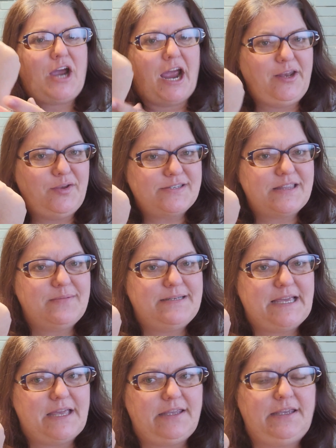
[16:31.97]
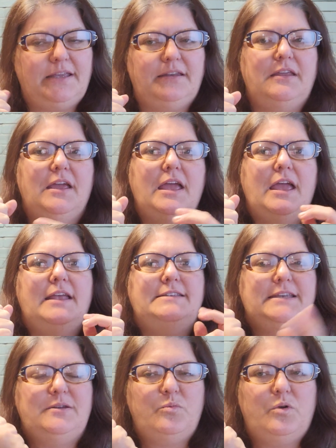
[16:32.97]
using the medallion,
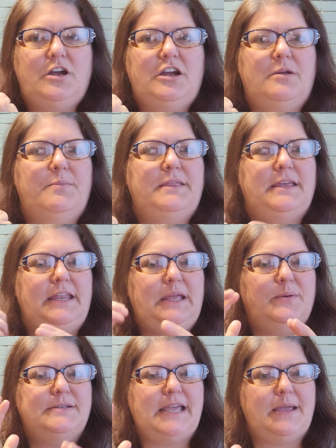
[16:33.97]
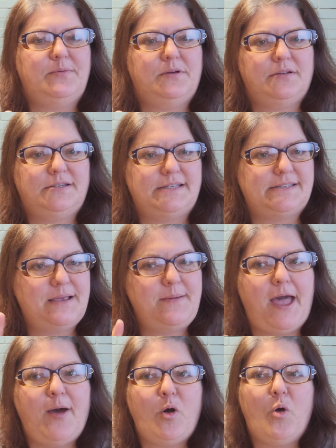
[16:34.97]
didn't work, but then he was able to
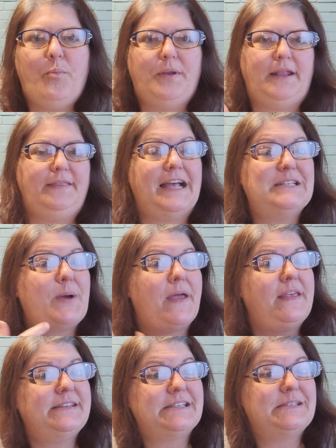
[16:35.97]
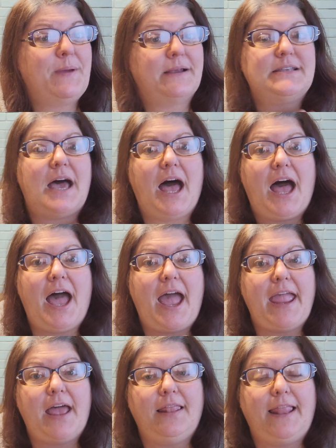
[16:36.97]
somehow open it. That's why they suspect
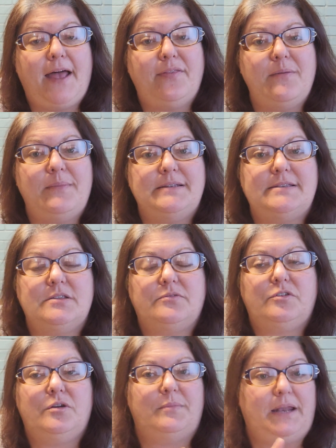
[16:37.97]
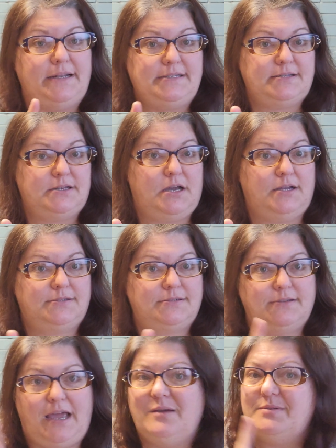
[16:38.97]
I allowed them into the room, but I did not.
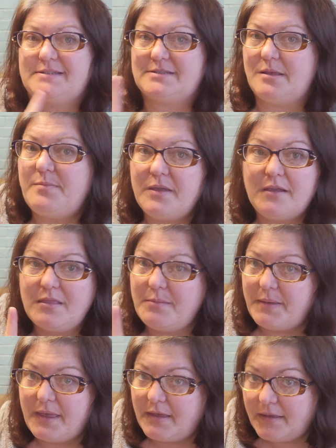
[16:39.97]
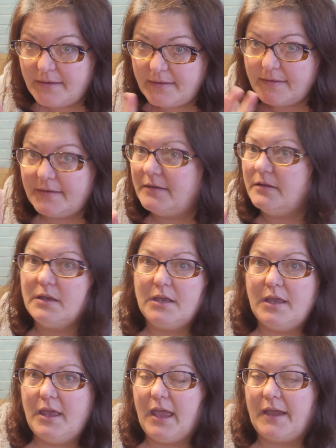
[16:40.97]
I was sleeping in the bed
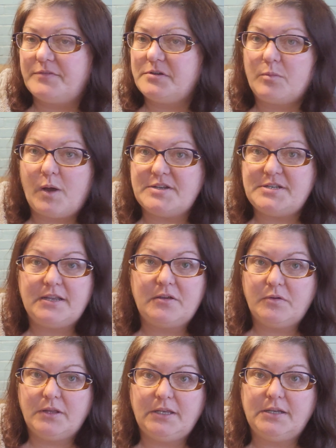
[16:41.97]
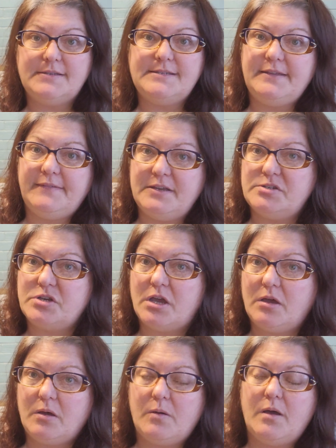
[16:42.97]
after watching a really good TV
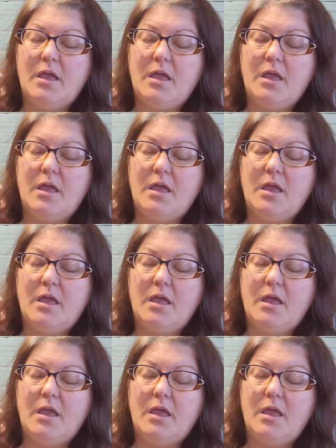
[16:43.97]
show.